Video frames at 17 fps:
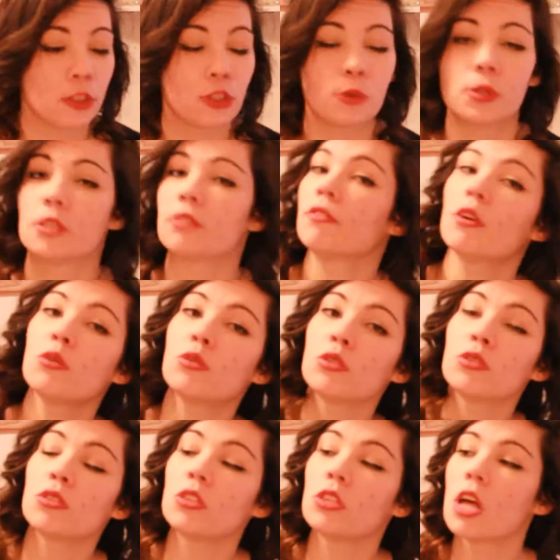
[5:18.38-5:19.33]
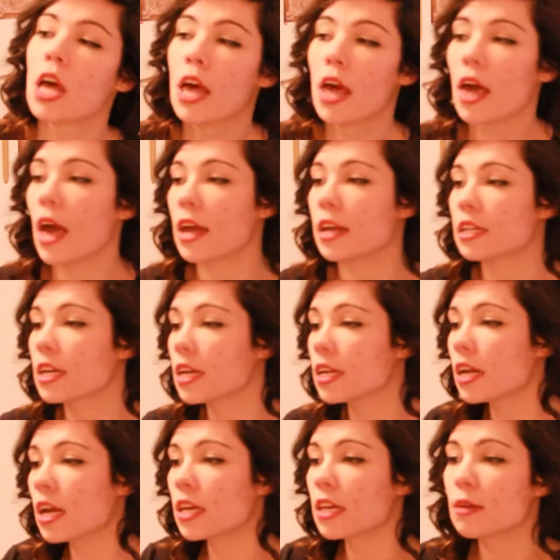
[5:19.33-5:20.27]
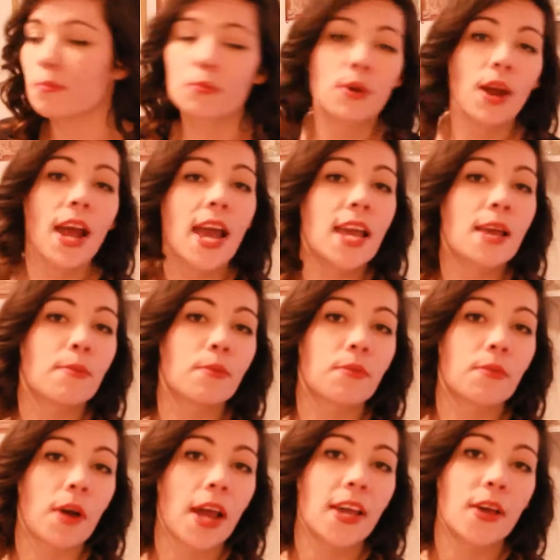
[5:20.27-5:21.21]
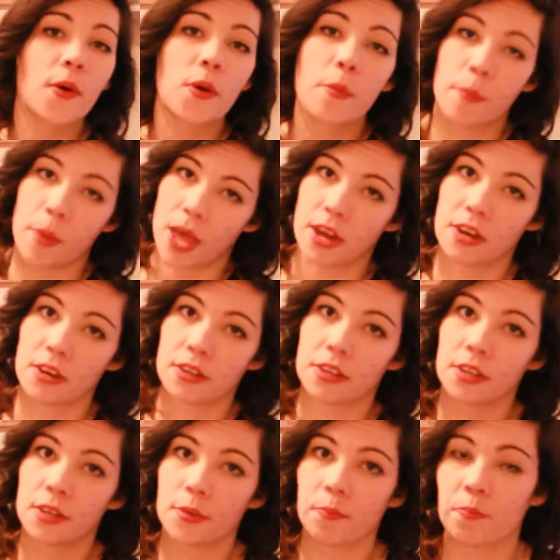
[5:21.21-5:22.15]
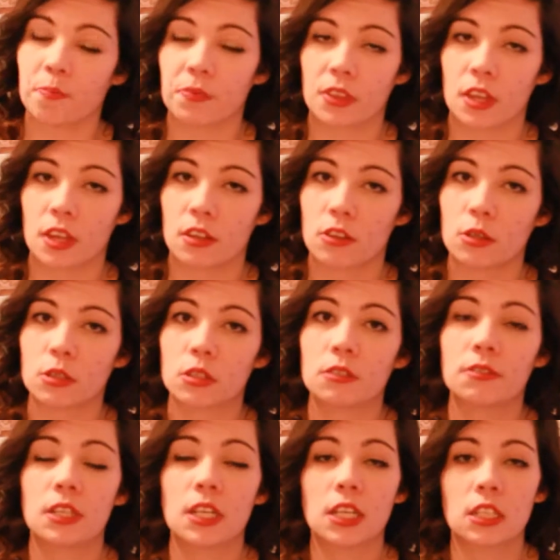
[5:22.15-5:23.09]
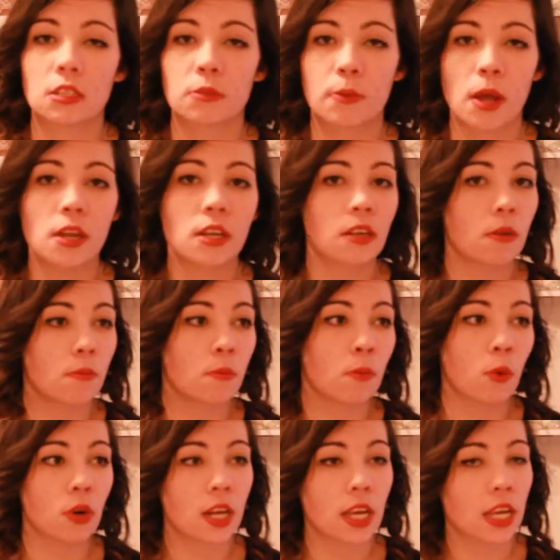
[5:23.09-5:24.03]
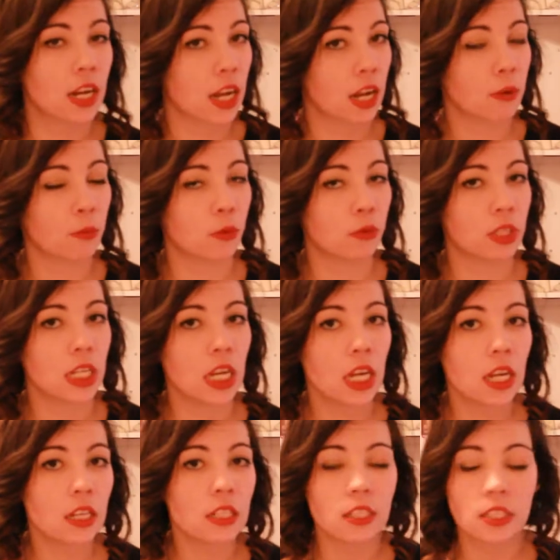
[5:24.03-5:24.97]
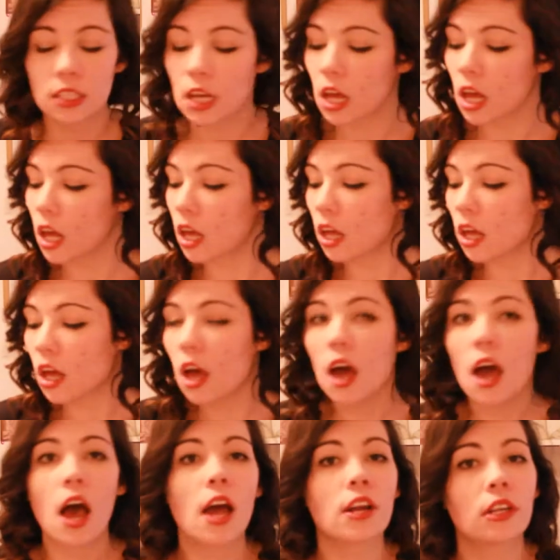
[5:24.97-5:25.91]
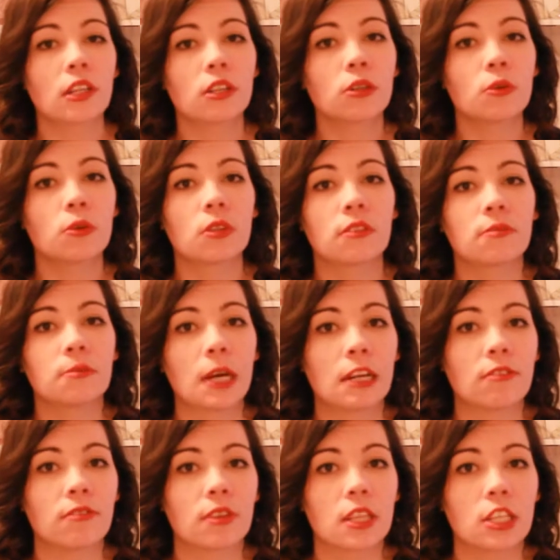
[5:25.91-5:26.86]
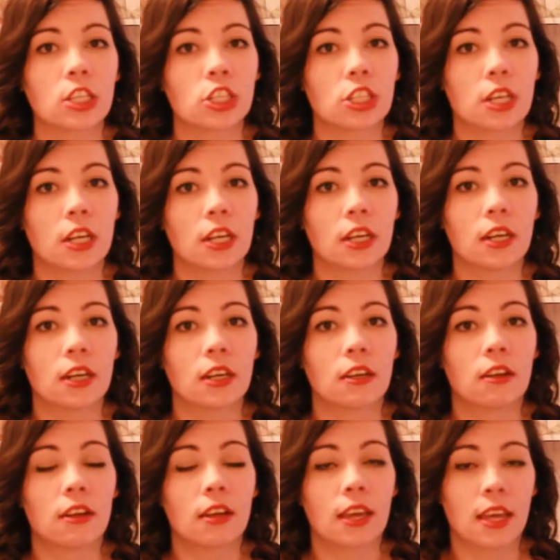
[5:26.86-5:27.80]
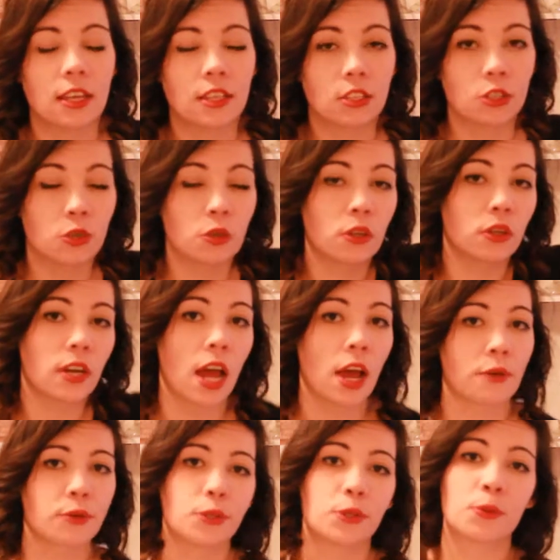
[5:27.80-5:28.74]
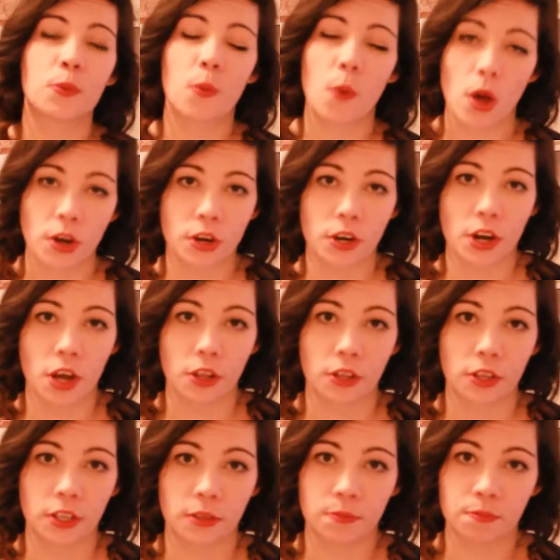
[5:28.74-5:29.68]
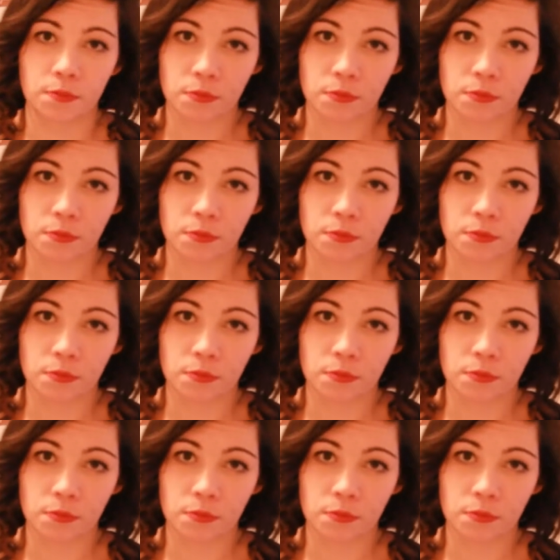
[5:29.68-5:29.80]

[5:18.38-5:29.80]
and do a devotional. At night I can pray before I go to bed. Those are fitting into my morning and night routines. Another goal of mine for this year is to learn how to watercolor.